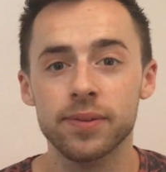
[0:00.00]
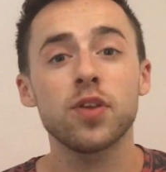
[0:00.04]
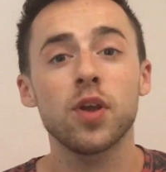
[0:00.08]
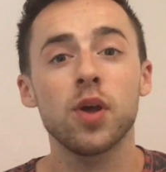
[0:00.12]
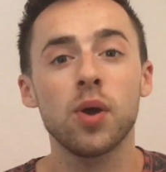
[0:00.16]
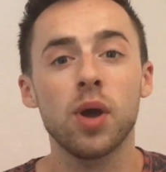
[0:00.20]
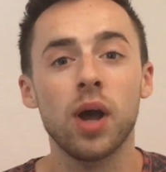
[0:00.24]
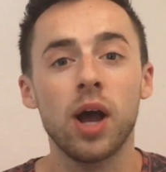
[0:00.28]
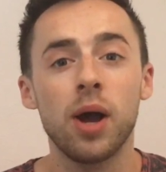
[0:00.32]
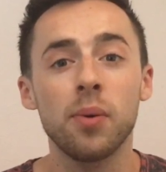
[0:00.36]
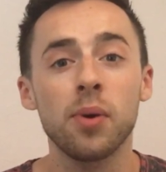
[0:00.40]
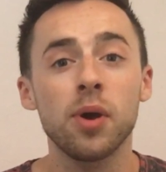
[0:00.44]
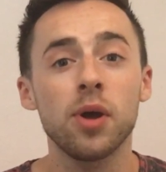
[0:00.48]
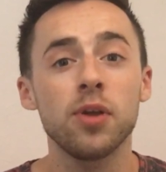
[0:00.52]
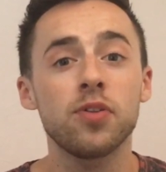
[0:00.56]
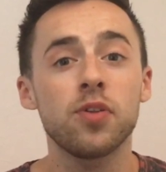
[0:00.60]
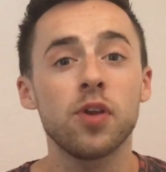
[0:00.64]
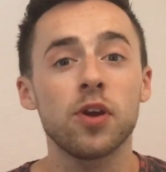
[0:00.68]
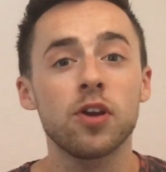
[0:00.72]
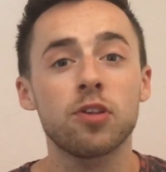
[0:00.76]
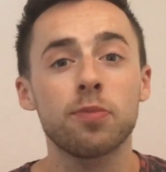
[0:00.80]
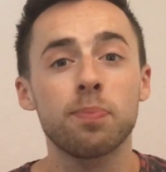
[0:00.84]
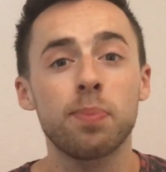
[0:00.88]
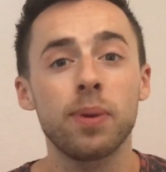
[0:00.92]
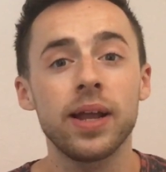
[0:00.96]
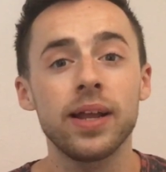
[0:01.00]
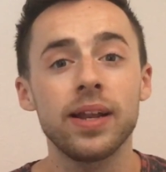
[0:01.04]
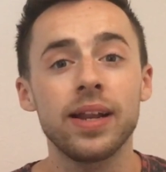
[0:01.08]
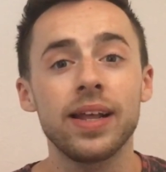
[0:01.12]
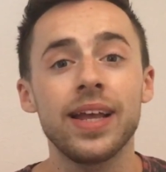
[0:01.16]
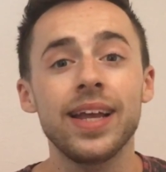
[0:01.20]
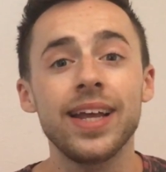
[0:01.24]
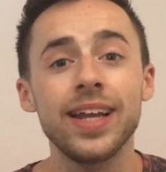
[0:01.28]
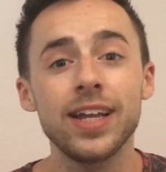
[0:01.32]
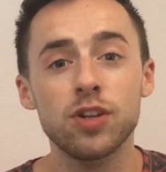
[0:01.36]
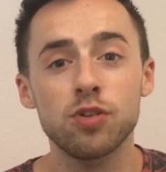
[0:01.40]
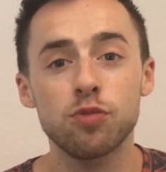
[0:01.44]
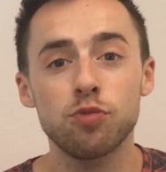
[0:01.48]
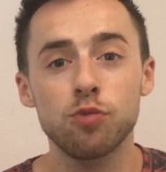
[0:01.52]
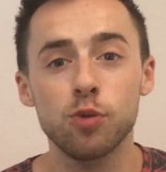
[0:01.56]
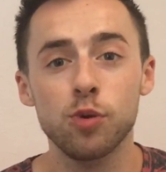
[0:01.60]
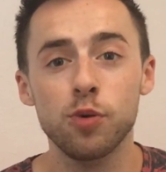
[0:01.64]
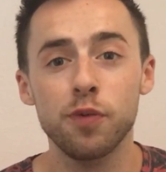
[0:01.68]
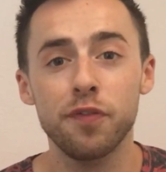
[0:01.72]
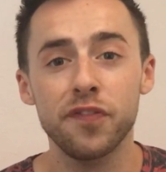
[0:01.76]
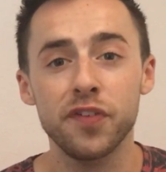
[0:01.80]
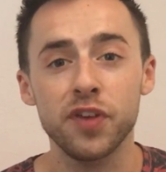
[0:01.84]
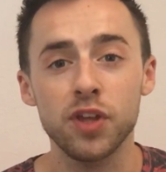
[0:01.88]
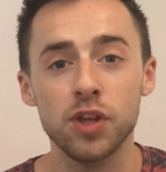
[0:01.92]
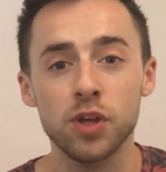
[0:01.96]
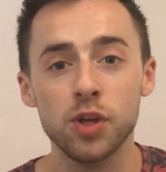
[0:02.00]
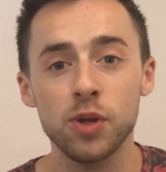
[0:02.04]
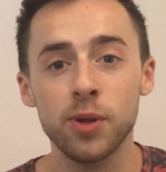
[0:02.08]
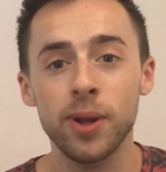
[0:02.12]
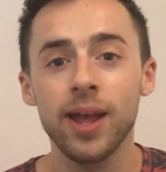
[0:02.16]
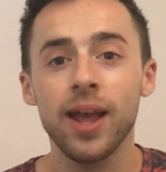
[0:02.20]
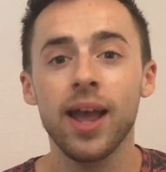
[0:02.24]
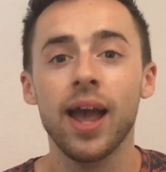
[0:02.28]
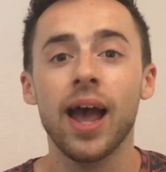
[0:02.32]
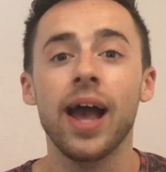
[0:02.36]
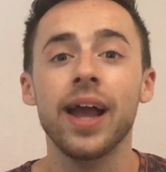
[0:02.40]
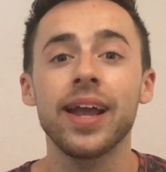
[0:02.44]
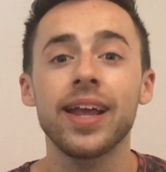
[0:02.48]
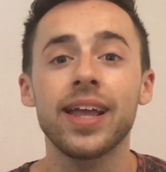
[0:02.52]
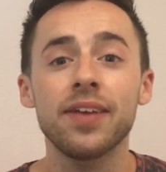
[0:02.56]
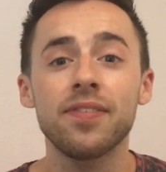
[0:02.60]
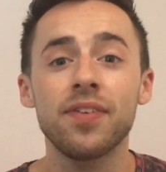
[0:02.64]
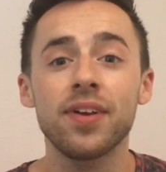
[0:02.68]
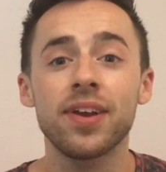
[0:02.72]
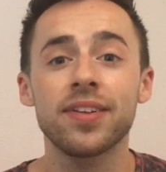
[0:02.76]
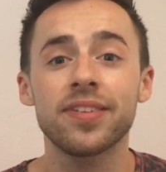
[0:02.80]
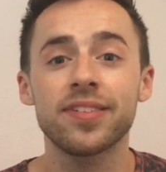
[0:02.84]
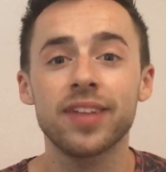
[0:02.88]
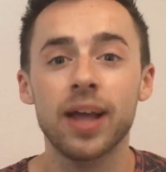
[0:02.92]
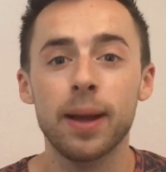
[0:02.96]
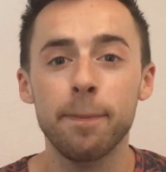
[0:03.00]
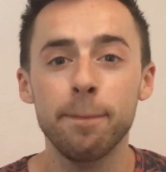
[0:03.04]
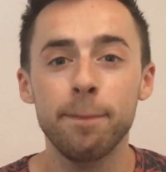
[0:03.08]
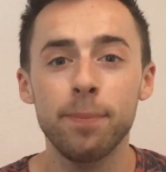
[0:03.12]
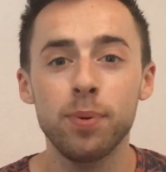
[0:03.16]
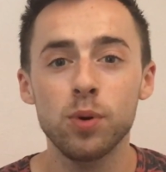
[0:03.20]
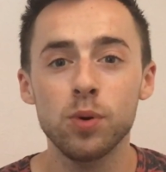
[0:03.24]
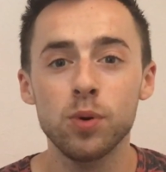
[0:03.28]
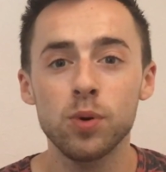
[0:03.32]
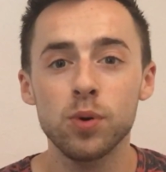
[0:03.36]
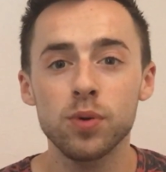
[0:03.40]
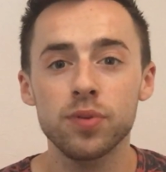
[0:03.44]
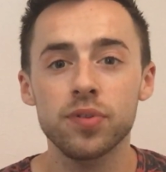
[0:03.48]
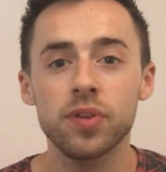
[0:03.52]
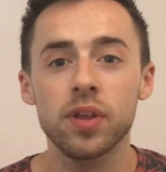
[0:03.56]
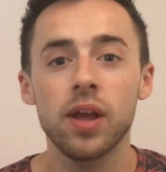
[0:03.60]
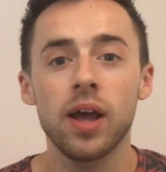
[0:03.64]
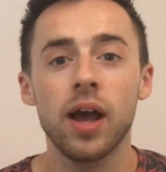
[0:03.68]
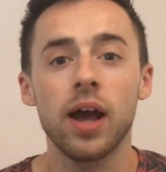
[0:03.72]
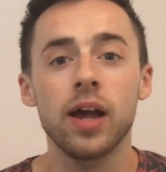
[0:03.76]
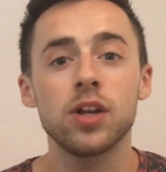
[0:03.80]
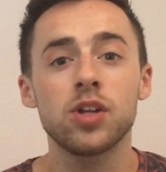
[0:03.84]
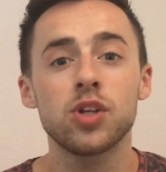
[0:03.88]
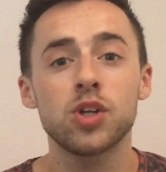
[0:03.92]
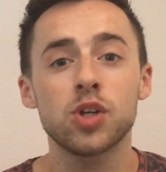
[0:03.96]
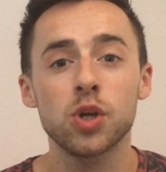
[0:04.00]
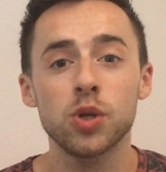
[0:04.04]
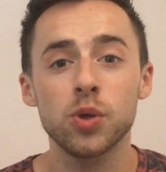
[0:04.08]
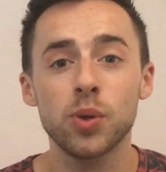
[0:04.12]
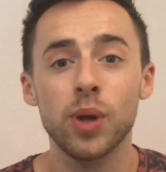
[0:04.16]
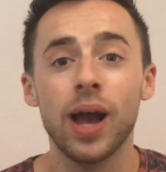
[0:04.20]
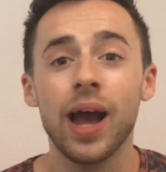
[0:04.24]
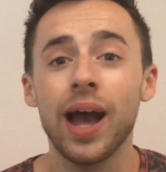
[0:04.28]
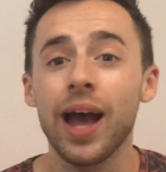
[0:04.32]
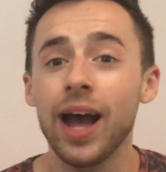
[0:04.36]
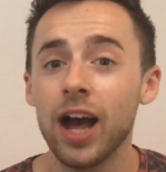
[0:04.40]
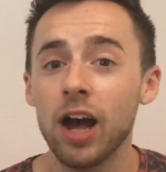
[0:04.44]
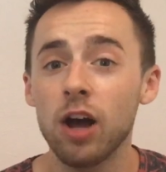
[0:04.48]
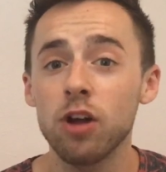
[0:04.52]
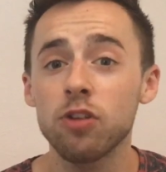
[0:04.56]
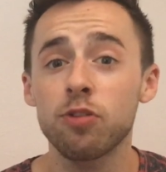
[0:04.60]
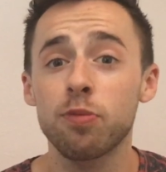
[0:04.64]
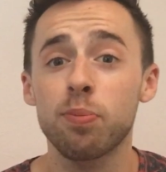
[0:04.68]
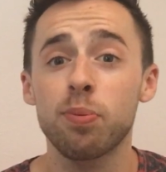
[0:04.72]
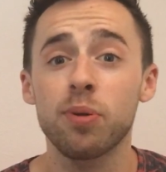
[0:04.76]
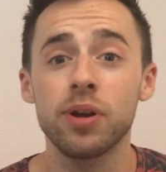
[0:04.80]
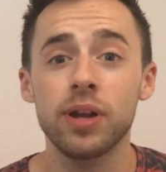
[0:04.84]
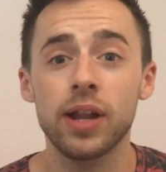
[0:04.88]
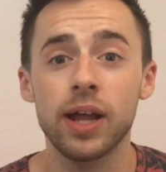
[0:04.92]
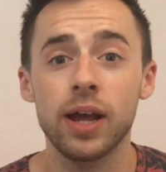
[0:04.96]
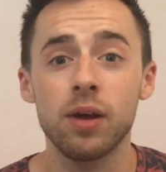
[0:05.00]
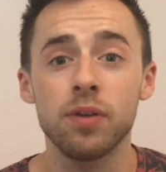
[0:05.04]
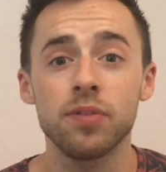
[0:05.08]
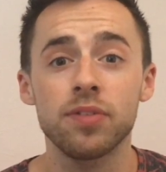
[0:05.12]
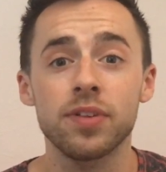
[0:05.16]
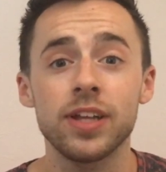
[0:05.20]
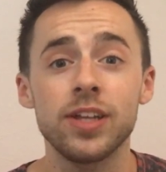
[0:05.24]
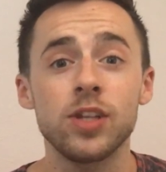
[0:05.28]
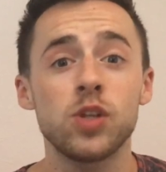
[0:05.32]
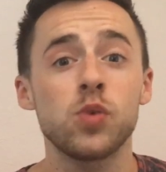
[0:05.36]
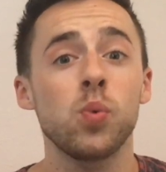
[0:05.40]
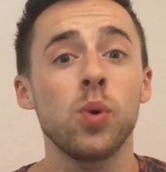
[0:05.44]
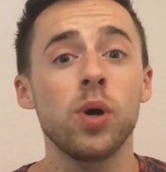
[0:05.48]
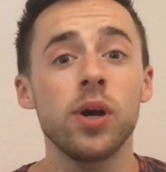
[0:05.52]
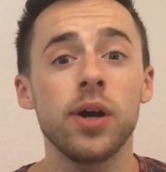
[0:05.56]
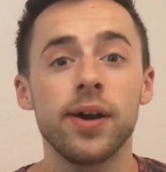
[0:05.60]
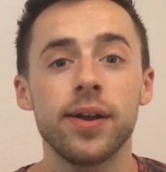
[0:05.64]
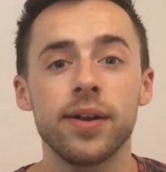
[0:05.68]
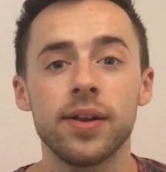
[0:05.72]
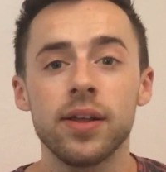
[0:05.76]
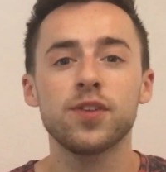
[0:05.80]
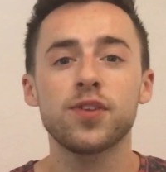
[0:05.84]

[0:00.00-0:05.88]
So I'm going to explain each rule for you and give examples and show you how to pronounce each word.